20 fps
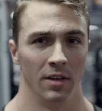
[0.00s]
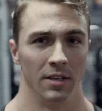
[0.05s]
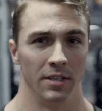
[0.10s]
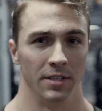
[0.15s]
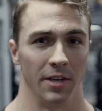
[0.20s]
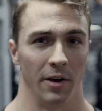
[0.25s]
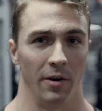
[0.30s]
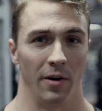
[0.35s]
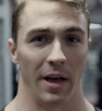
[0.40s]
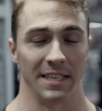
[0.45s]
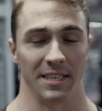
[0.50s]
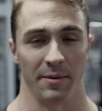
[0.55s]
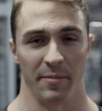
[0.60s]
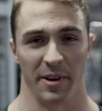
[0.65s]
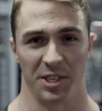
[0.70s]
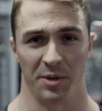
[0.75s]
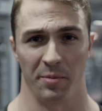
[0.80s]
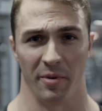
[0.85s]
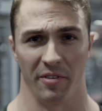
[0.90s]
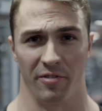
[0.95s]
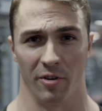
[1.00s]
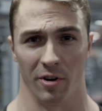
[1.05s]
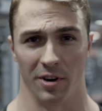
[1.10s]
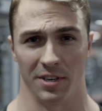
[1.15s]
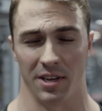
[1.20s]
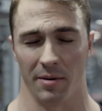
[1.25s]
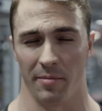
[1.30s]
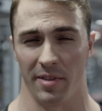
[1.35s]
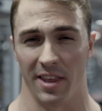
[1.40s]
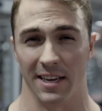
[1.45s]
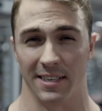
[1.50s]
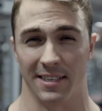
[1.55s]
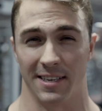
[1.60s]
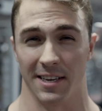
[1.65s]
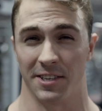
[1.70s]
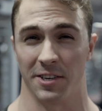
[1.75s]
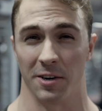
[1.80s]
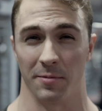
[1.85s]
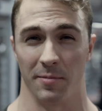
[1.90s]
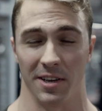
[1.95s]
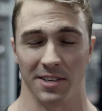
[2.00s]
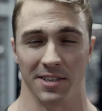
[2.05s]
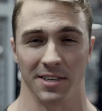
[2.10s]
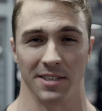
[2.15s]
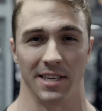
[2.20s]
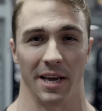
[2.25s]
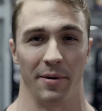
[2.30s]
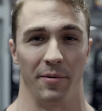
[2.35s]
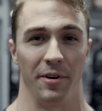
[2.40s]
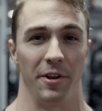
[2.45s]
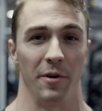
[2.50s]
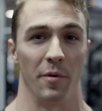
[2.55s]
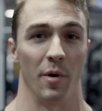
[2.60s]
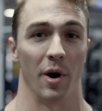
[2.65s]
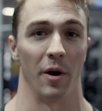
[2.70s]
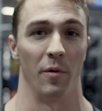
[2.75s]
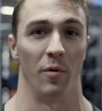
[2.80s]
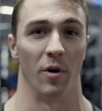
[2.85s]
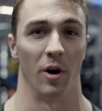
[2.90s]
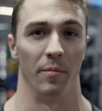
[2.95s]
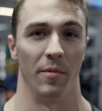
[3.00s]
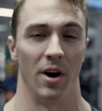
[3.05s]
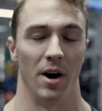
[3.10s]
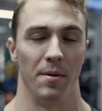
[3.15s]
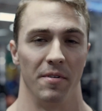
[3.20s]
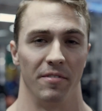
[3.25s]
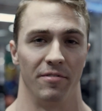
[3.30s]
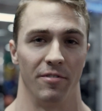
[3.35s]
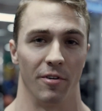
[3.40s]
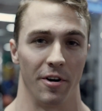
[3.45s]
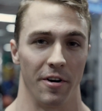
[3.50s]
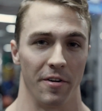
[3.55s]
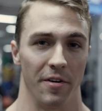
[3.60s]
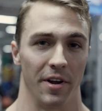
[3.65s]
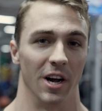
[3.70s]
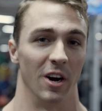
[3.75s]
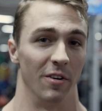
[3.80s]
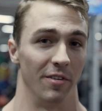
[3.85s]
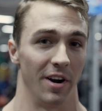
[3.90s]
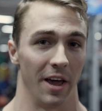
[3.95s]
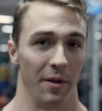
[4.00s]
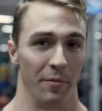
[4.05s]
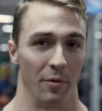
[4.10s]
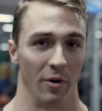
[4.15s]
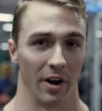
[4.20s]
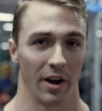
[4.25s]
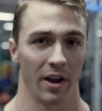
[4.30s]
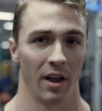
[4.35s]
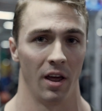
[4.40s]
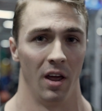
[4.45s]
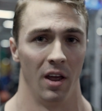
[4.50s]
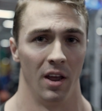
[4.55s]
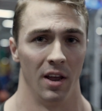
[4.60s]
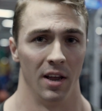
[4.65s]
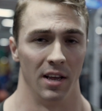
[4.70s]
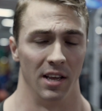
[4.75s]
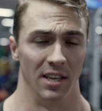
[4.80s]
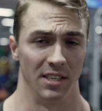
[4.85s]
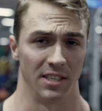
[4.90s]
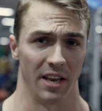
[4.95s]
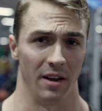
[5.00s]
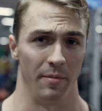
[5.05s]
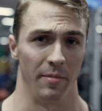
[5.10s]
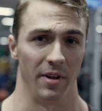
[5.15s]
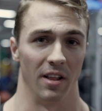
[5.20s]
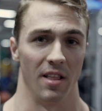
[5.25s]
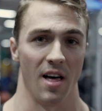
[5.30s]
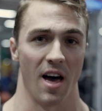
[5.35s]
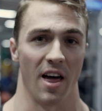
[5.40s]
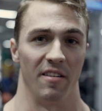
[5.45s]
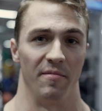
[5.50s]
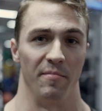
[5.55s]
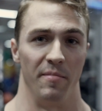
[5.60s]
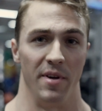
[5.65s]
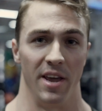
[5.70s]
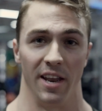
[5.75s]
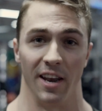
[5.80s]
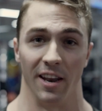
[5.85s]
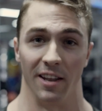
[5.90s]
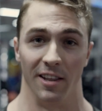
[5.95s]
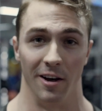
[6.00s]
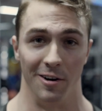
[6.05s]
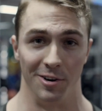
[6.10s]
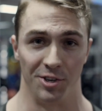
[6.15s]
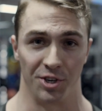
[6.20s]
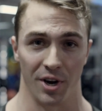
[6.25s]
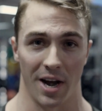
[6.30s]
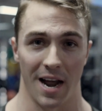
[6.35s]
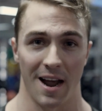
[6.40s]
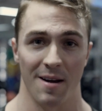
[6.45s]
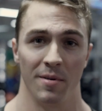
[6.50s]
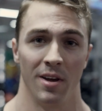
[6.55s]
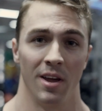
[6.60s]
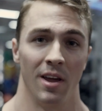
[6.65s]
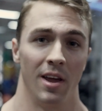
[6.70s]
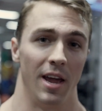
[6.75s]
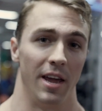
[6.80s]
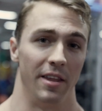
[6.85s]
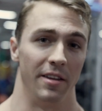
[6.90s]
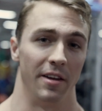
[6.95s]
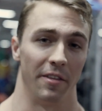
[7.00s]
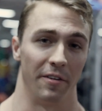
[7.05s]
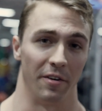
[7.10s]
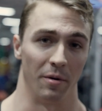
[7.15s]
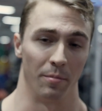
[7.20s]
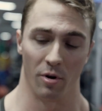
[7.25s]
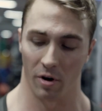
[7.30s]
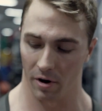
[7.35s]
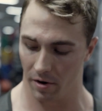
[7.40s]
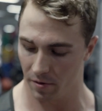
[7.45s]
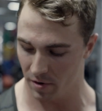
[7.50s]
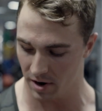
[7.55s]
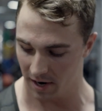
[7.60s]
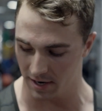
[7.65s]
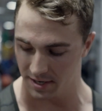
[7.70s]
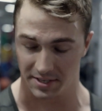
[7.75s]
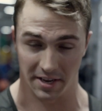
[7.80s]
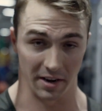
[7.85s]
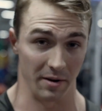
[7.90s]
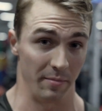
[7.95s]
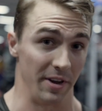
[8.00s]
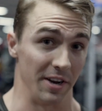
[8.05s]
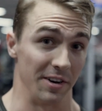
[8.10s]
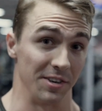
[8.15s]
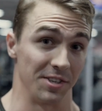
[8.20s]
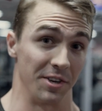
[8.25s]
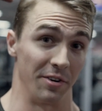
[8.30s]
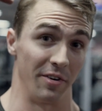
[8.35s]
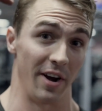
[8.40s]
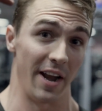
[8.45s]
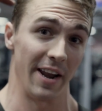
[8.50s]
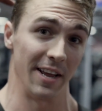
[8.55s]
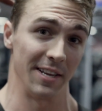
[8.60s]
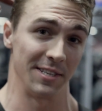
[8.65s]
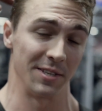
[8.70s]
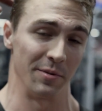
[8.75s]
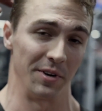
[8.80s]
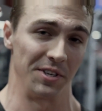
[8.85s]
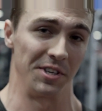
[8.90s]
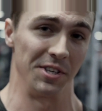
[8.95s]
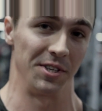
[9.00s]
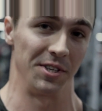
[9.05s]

So as I mentioned before, some of the assister muscles that we do want to warm up before doing overhead work is going a lot of mid and low trap. And the other important one is going to be your serratus, which